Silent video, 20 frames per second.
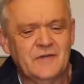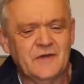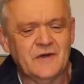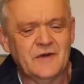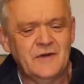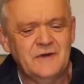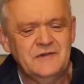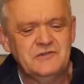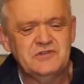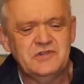
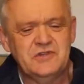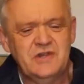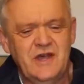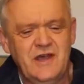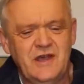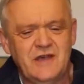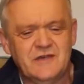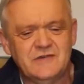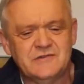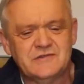And the
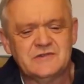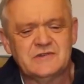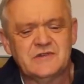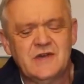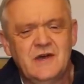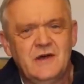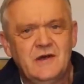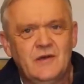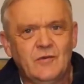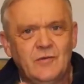question
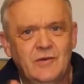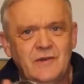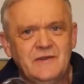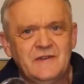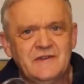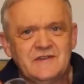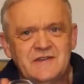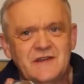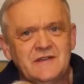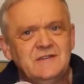is,
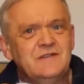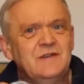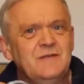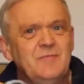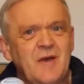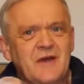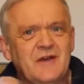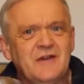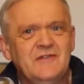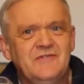will this
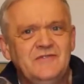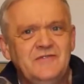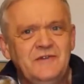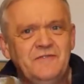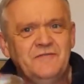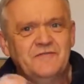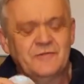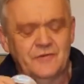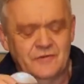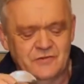actually make a
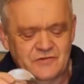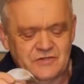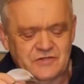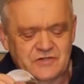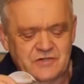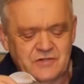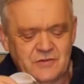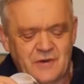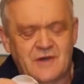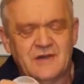
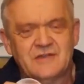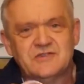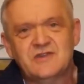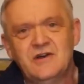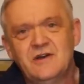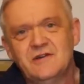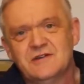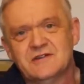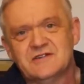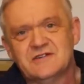difference to our
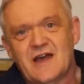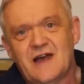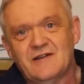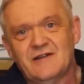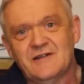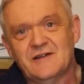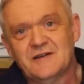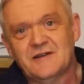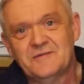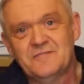solar
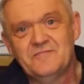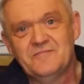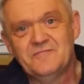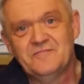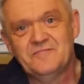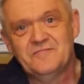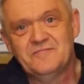cell?